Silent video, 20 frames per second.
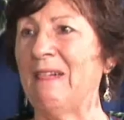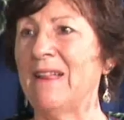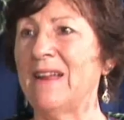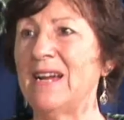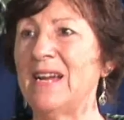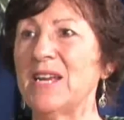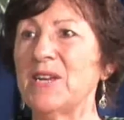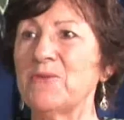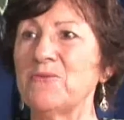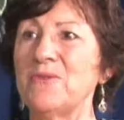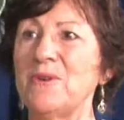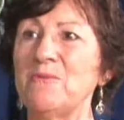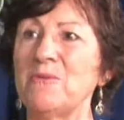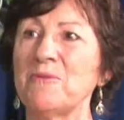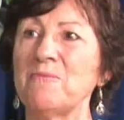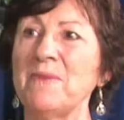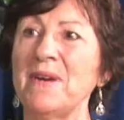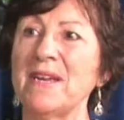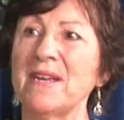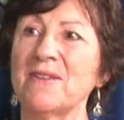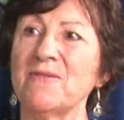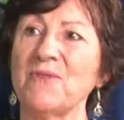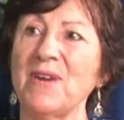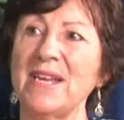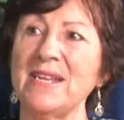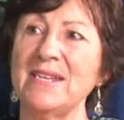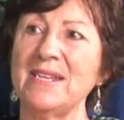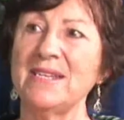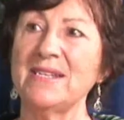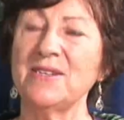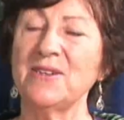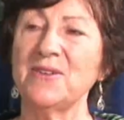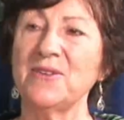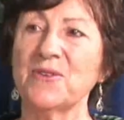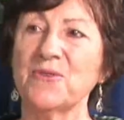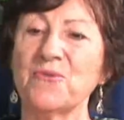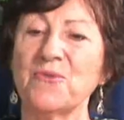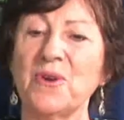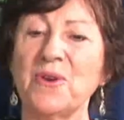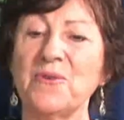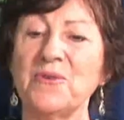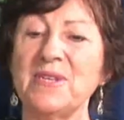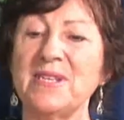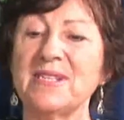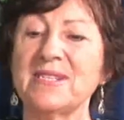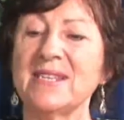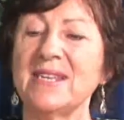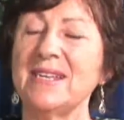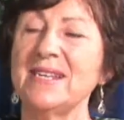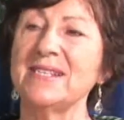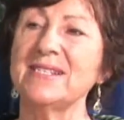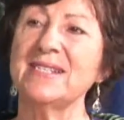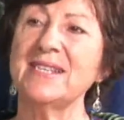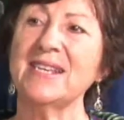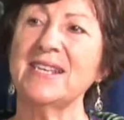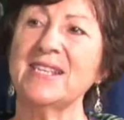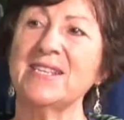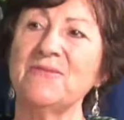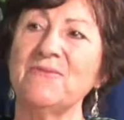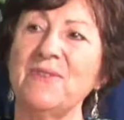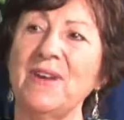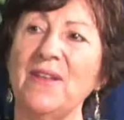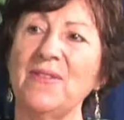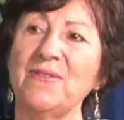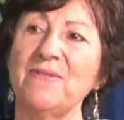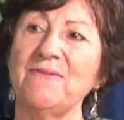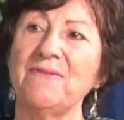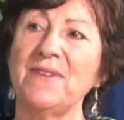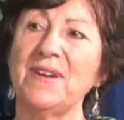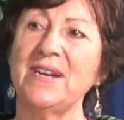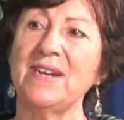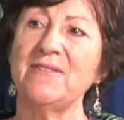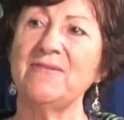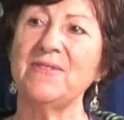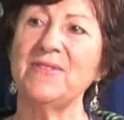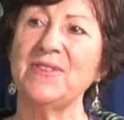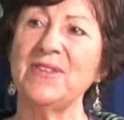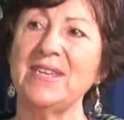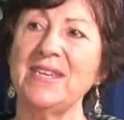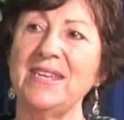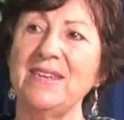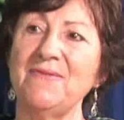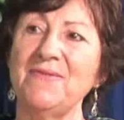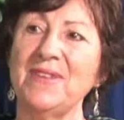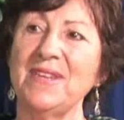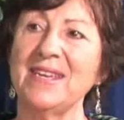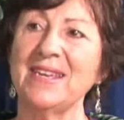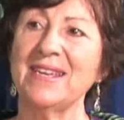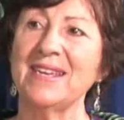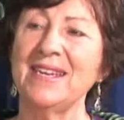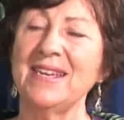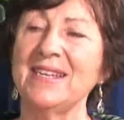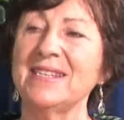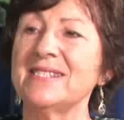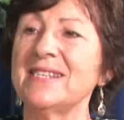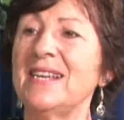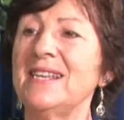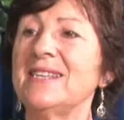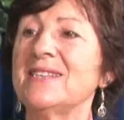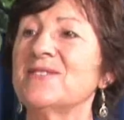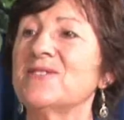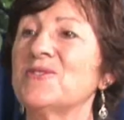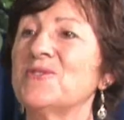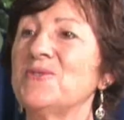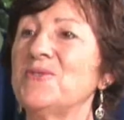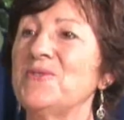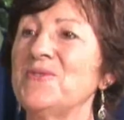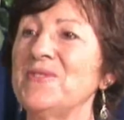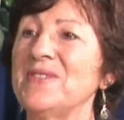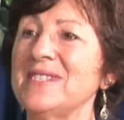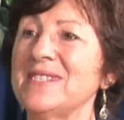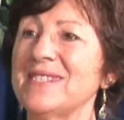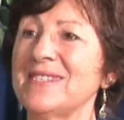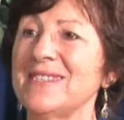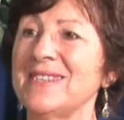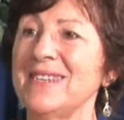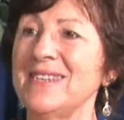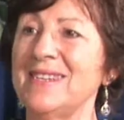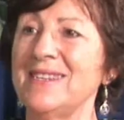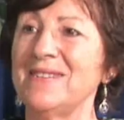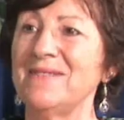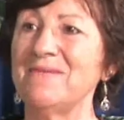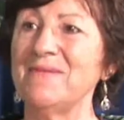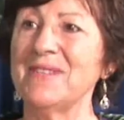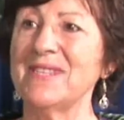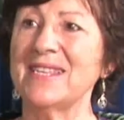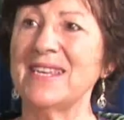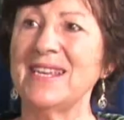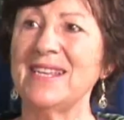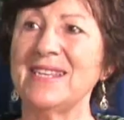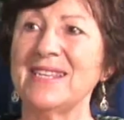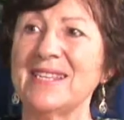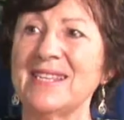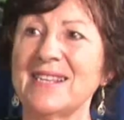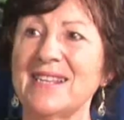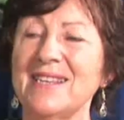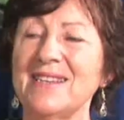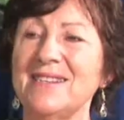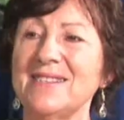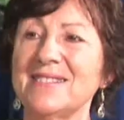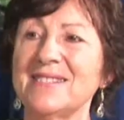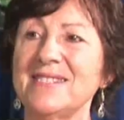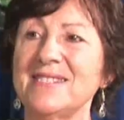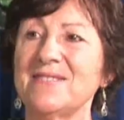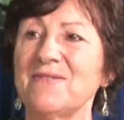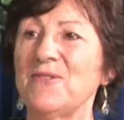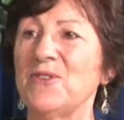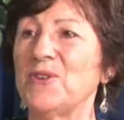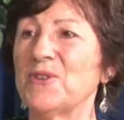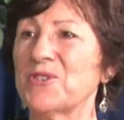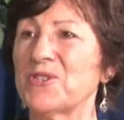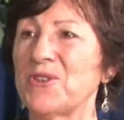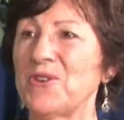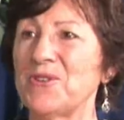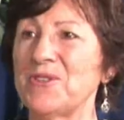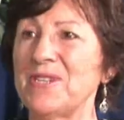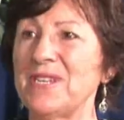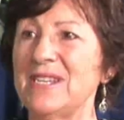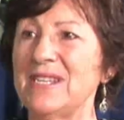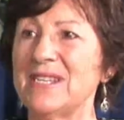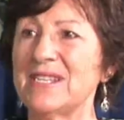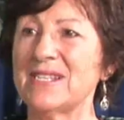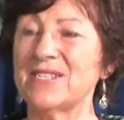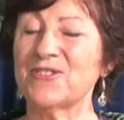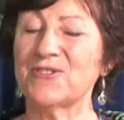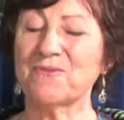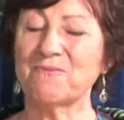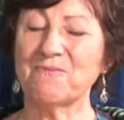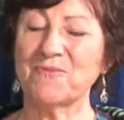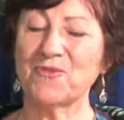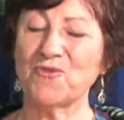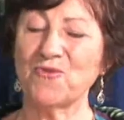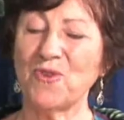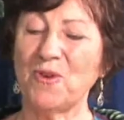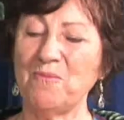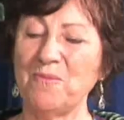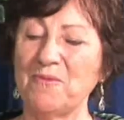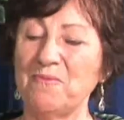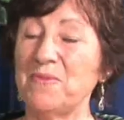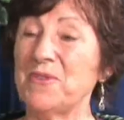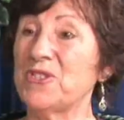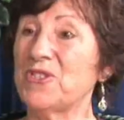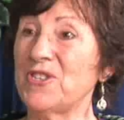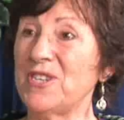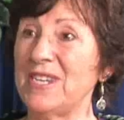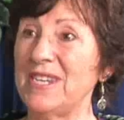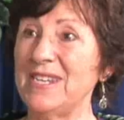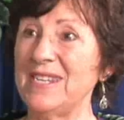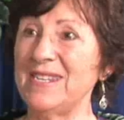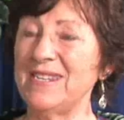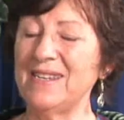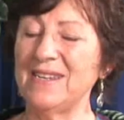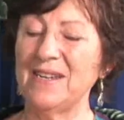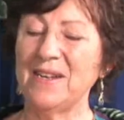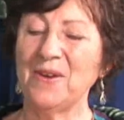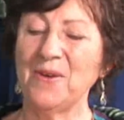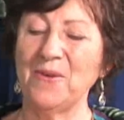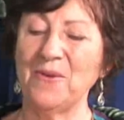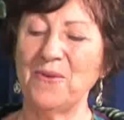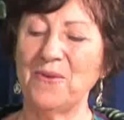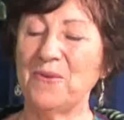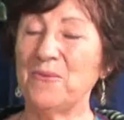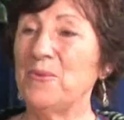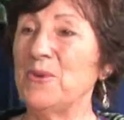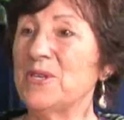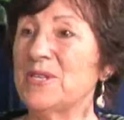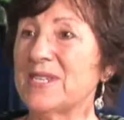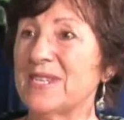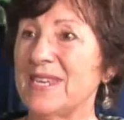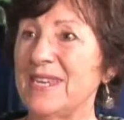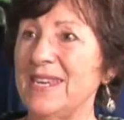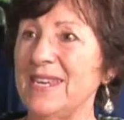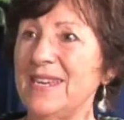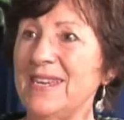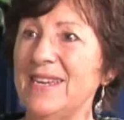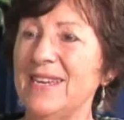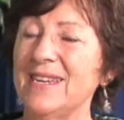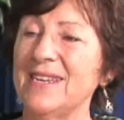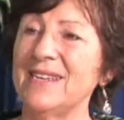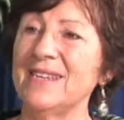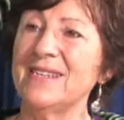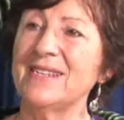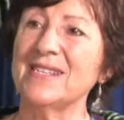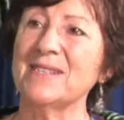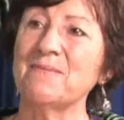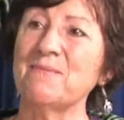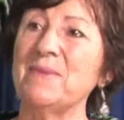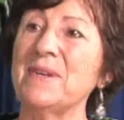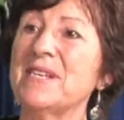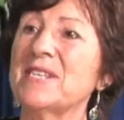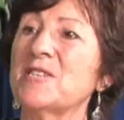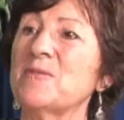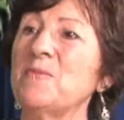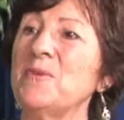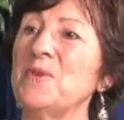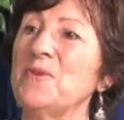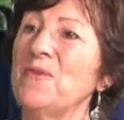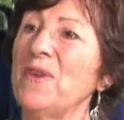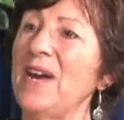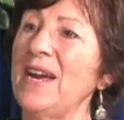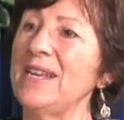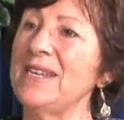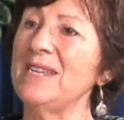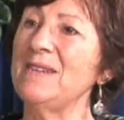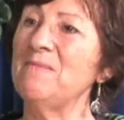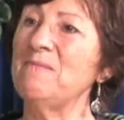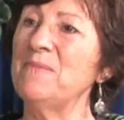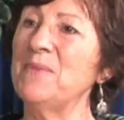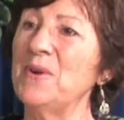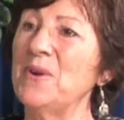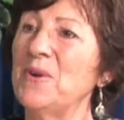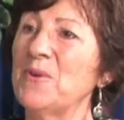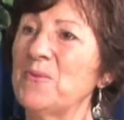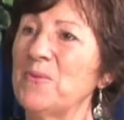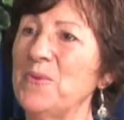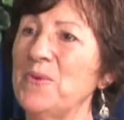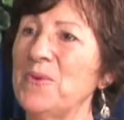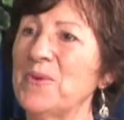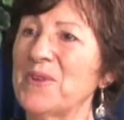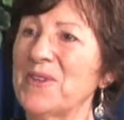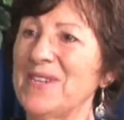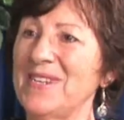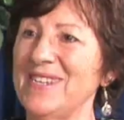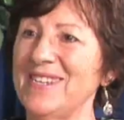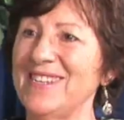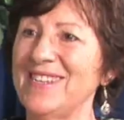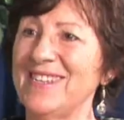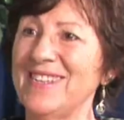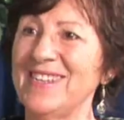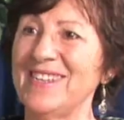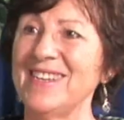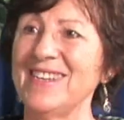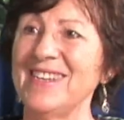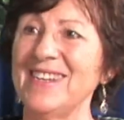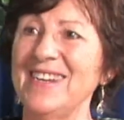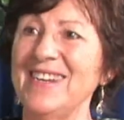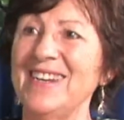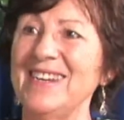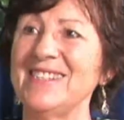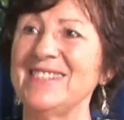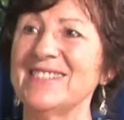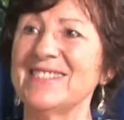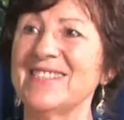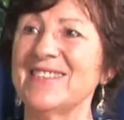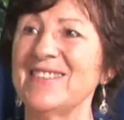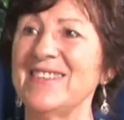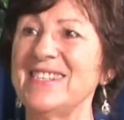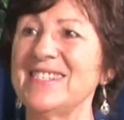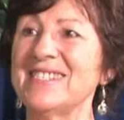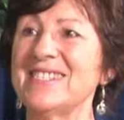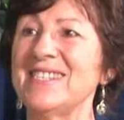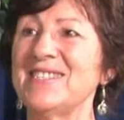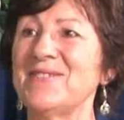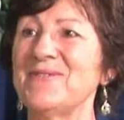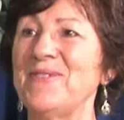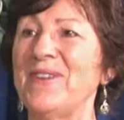Oh, I grew up with my granny and her cronies sitting around the fire in the evening, telling stories with their little glasses of hot toddy, a little drop of poitín or whiskey, a big spoon of honey and boiled water. Wow. And so they'd sit